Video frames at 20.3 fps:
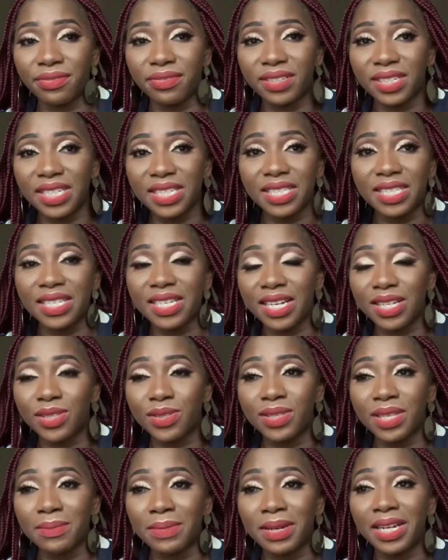is here to
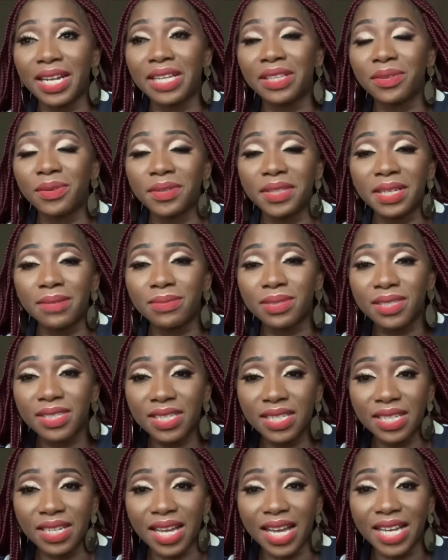them, and I told them,
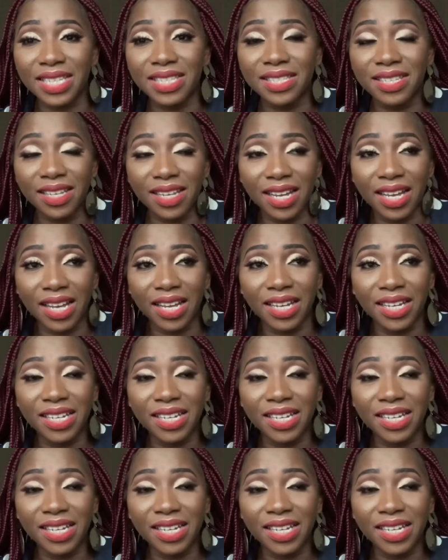see, as they are,